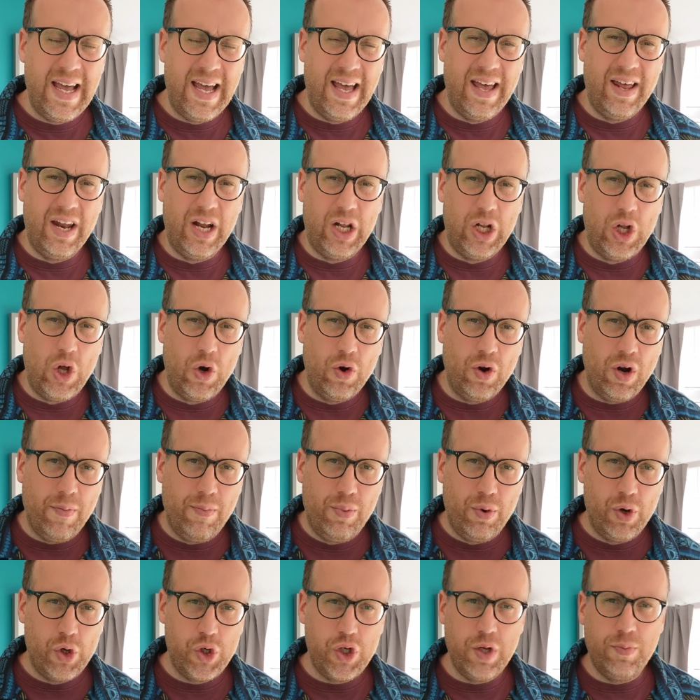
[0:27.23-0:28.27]
and a longer
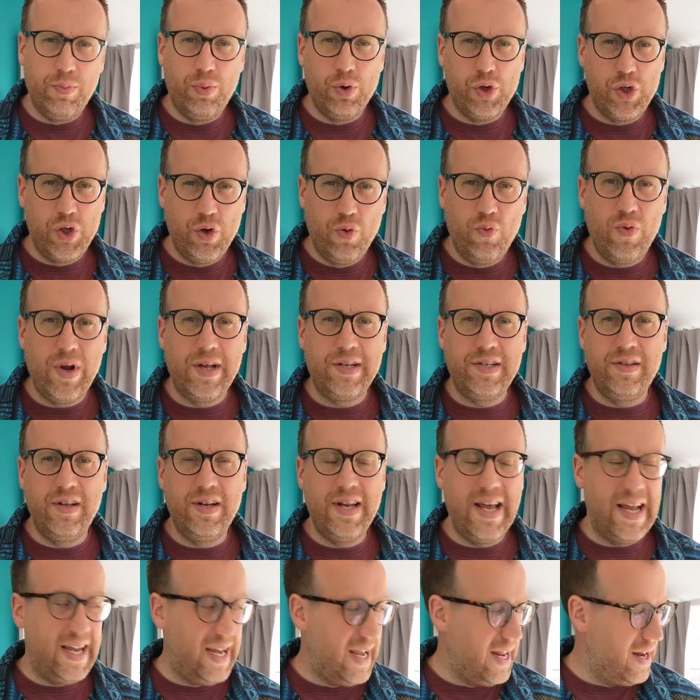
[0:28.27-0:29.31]
brush to brush the rest of the
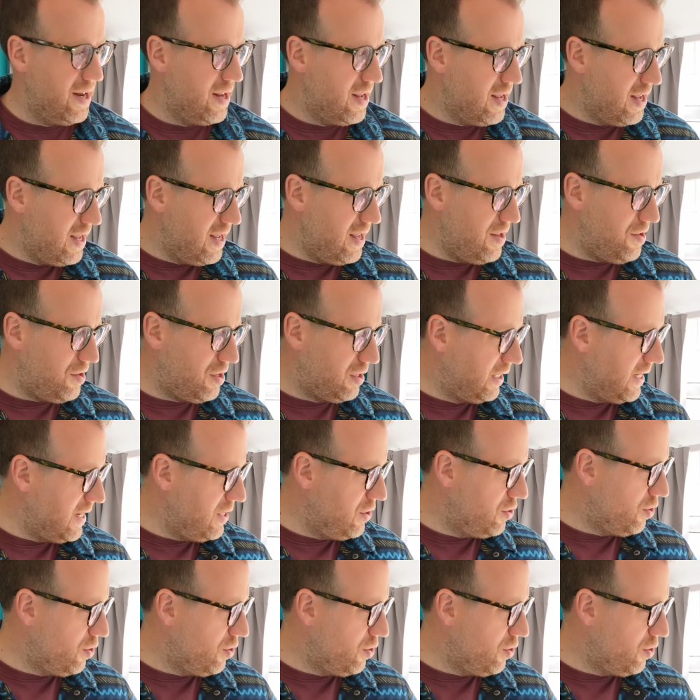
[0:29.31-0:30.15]
decking. It's cleaned